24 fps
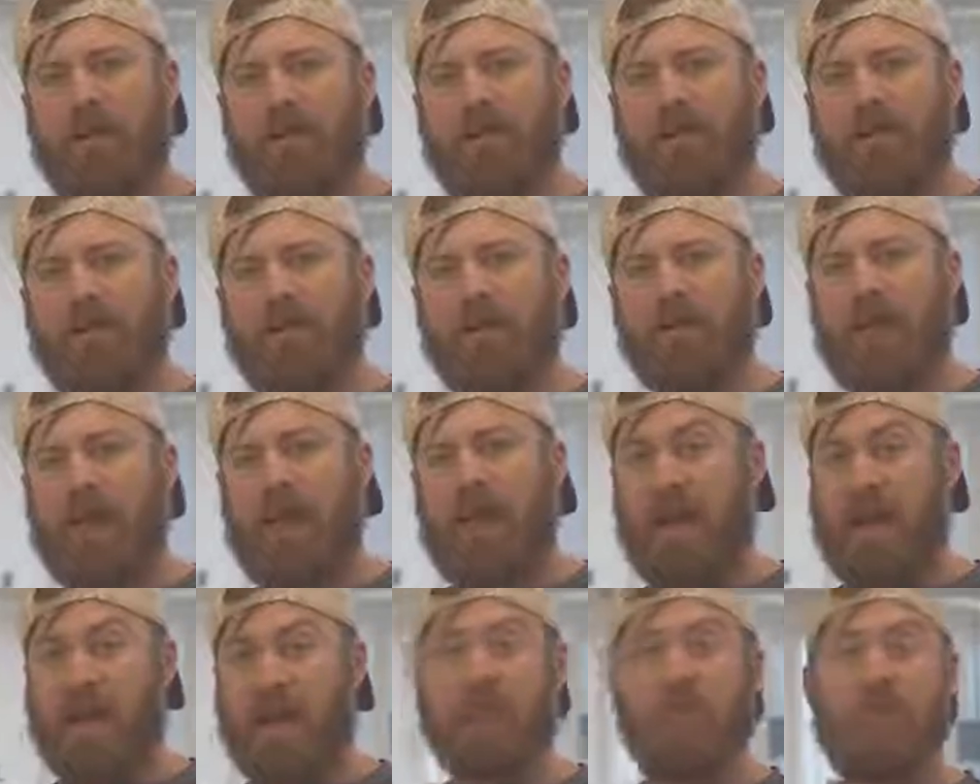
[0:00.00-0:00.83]
weeks,
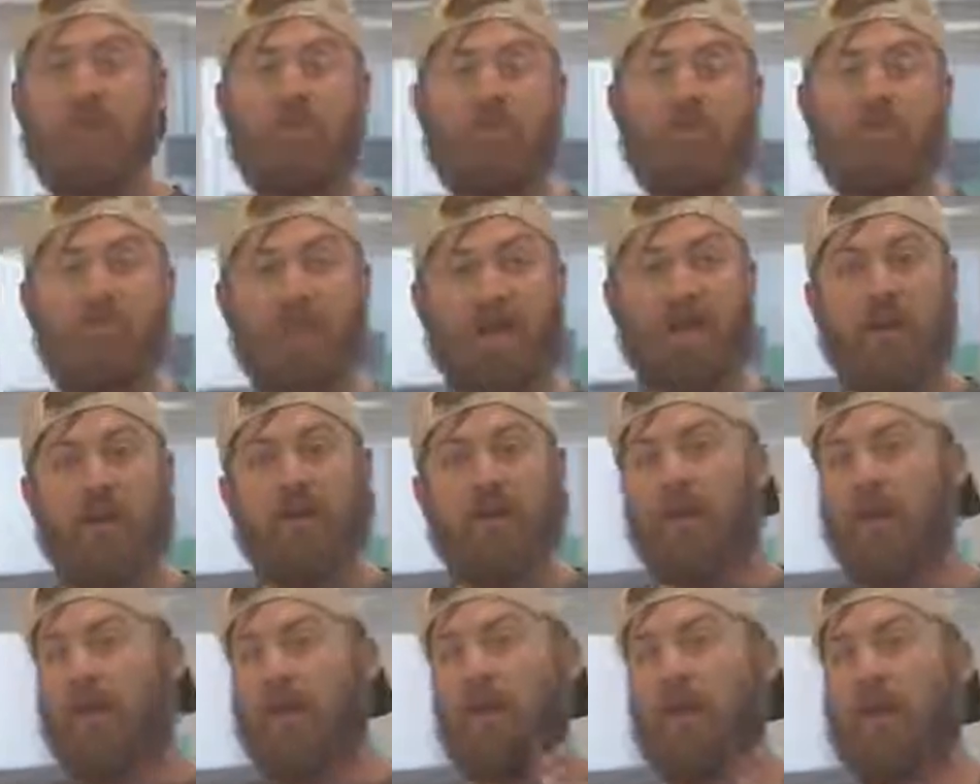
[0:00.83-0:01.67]
and I'm going to
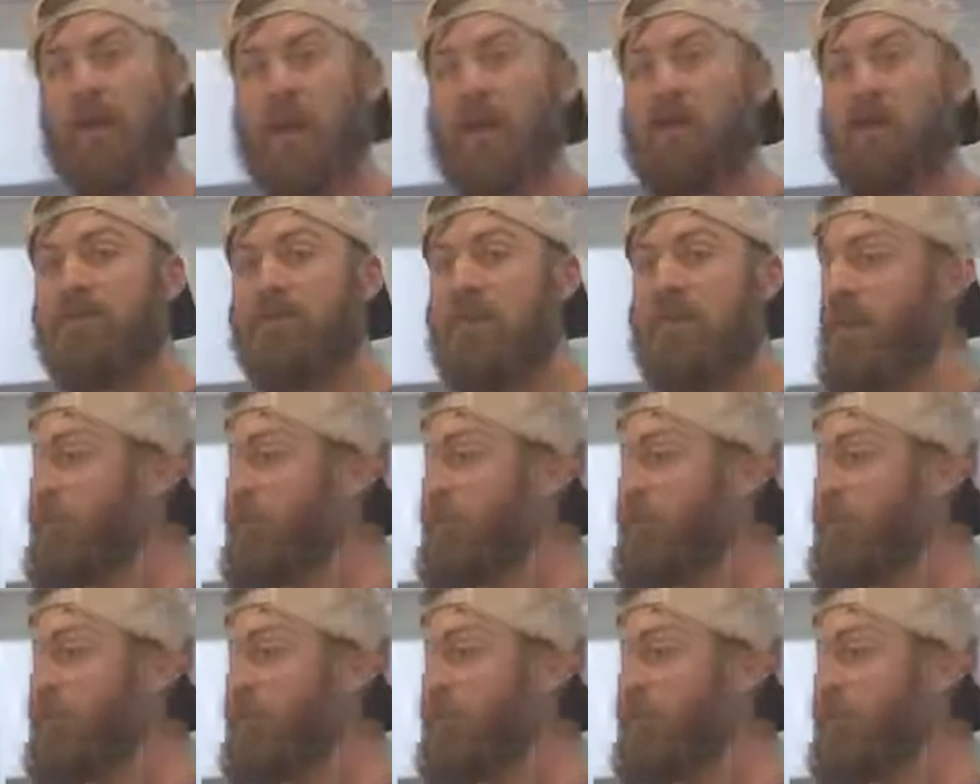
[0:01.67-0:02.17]
share a lot